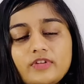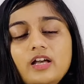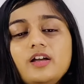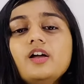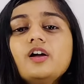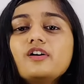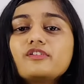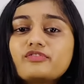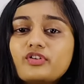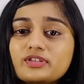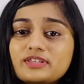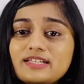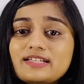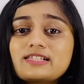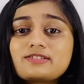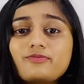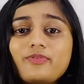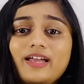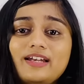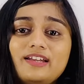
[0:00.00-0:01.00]
For this
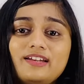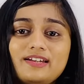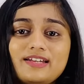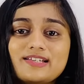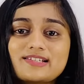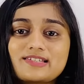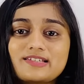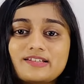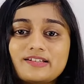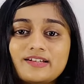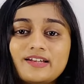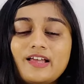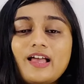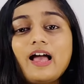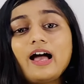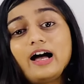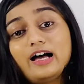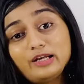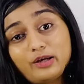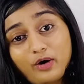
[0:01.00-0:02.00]
very reason,
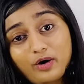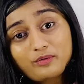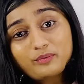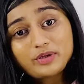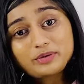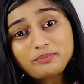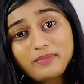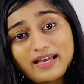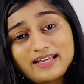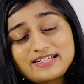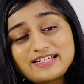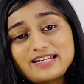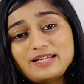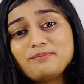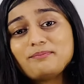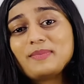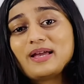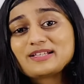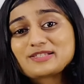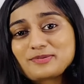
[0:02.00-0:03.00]
along with my
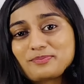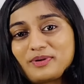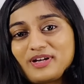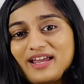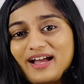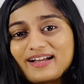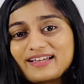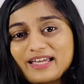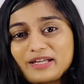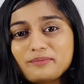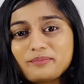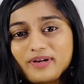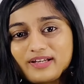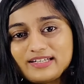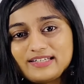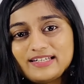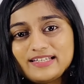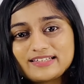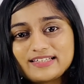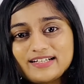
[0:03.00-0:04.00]
teammates Priyank and
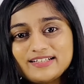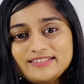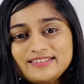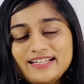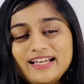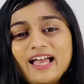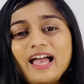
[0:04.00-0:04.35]
Parinita,